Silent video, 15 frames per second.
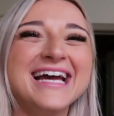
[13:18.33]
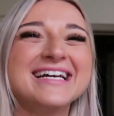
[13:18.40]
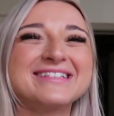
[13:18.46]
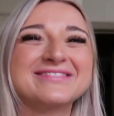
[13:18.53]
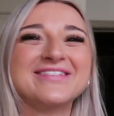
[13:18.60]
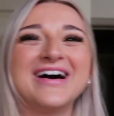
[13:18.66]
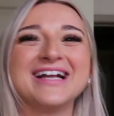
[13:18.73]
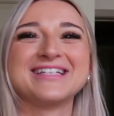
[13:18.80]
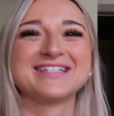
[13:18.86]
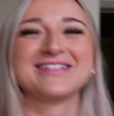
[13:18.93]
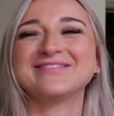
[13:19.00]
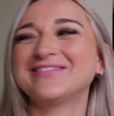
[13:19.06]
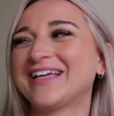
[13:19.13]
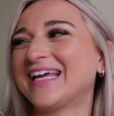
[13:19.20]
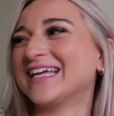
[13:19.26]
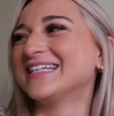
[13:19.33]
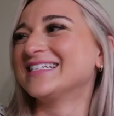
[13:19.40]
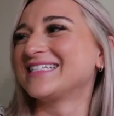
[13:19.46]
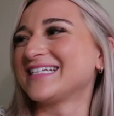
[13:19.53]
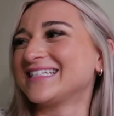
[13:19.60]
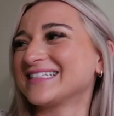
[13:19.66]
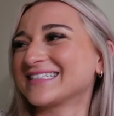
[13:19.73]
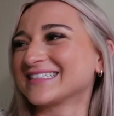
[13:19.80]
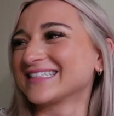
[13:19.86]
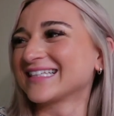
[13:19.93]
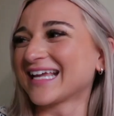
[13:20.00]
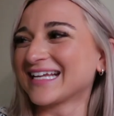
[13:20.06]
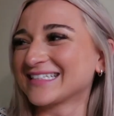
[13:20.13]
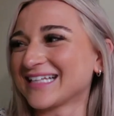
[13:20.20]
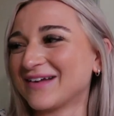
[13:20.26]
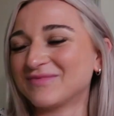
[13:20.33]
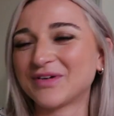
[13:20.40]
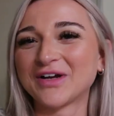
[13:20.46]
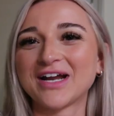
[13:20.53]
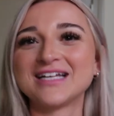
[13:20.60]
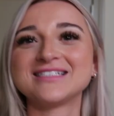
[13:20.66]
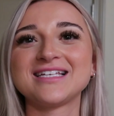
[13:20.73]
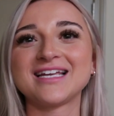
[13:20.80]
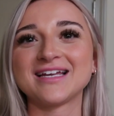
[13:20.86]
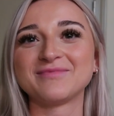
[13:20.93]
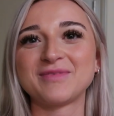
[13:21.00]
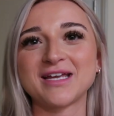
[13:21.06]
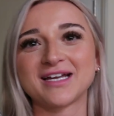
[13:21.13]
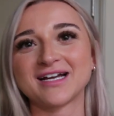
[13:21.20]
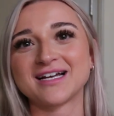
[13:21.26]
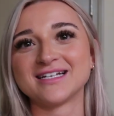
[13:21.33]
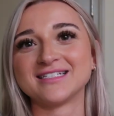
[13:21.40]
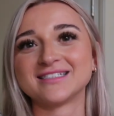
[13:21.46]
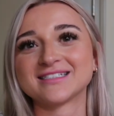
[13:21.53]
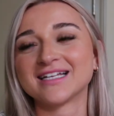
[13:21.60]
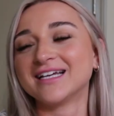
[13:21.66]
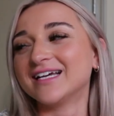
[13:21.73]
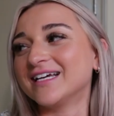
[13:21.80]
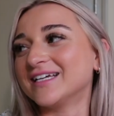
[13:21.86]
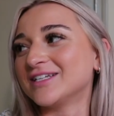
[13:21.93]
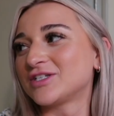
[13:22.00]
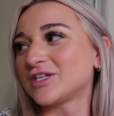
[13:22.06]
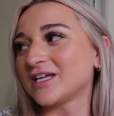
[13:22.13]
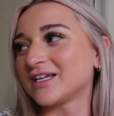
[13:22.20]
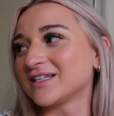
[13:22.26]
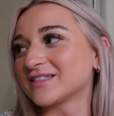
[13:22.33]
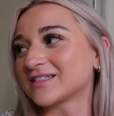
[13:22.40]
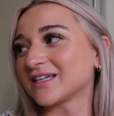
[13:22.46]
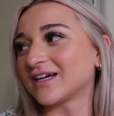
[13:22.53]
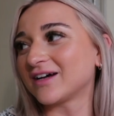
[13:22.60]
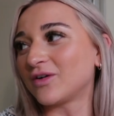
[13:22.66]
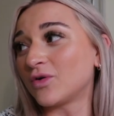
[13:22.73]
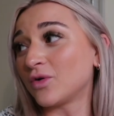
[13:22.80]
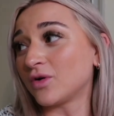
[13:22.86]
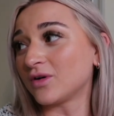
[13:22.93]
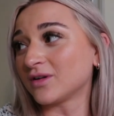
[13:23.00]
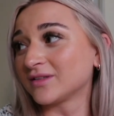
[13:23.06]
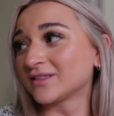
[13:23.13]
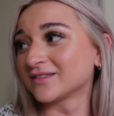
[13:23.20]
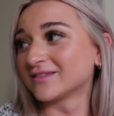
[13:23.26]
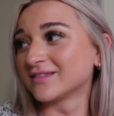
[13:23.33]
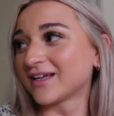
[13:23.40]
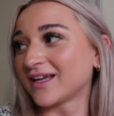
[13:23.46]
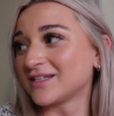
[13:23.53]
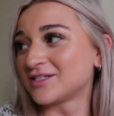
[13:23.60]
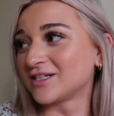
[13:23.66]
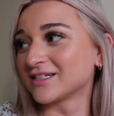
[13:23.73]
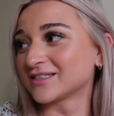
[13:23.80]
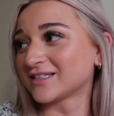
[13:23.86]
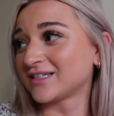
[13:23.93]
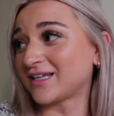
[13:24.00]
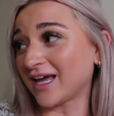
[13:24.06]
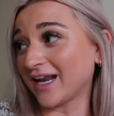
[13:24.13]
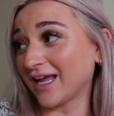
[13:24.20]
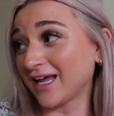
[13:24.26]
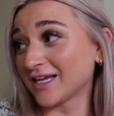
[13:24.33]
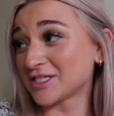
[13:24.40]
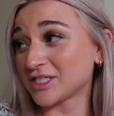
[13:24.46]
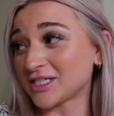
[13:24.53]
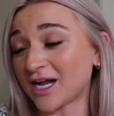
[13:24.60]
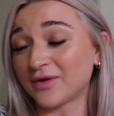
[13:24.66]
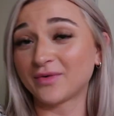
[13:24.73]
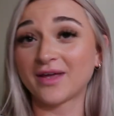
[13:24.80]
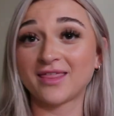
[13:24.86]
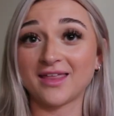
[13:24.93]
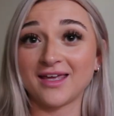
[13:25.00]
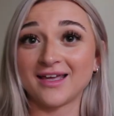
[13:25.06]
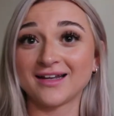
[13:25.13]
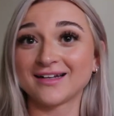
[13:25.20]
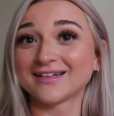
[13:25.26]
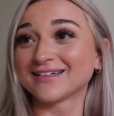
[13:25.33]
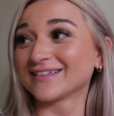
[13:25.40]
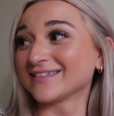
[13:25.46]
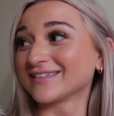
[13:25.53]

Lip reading: Is watching me and she thinks I'm crazy because she's old and she doesn't get it. She's not with it.